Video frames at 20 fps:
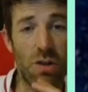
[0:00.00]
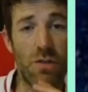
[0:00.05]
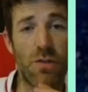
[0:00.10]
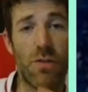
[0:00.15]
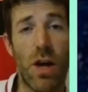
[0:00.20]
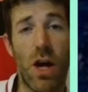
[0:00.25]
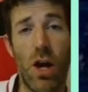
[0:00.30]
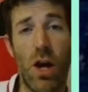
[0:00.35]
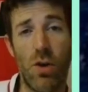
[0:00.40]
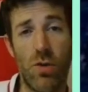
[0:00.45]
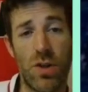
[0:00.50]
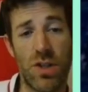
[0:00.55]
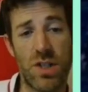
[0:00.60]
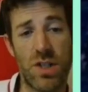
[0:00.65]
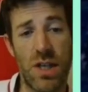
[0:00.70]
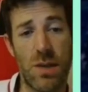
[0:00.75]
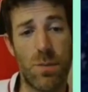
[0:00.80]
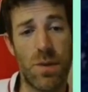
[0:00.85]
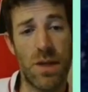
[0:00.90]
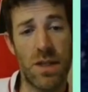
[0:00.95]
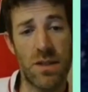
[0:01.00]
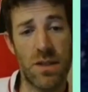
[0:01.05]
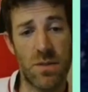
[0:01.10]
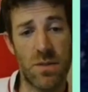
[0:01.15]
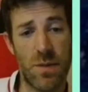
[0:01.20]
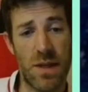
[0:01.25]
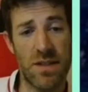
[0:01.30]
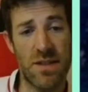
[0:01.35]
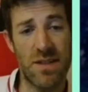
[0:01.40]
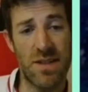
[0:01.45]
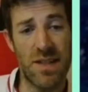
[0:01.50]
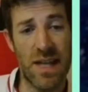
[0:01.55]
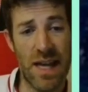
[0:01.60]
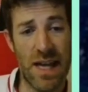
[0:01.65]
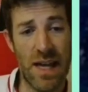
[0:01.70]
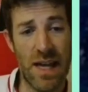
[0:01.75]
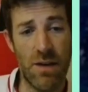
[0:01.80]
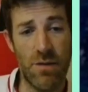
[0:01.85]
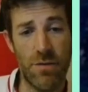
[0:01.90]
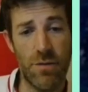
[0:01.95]
of ownership he's expected to
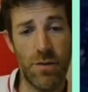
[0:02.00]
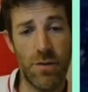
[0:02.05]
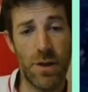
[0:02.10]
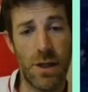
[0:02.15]
have,